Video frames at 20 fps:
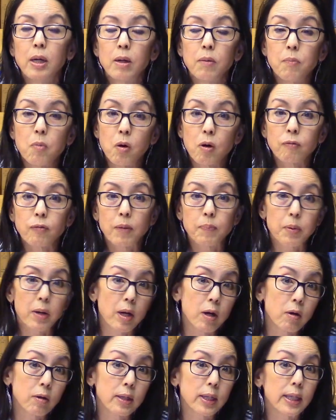more of a
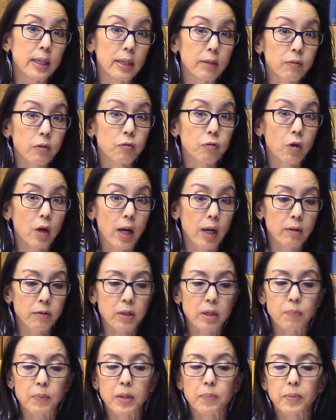priority even for
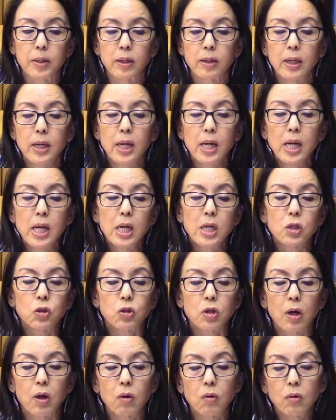healthy people.
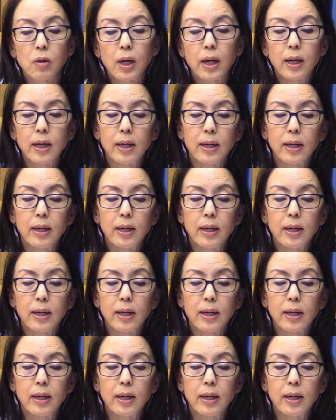So